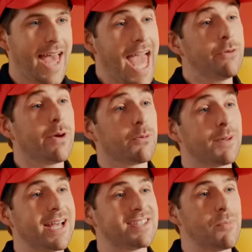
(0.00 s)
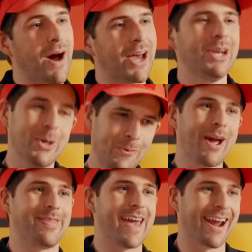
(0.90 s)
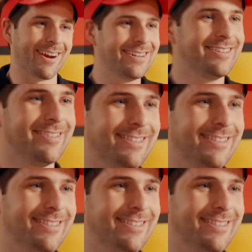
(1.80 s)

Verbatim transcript: And we replaced the bun with air.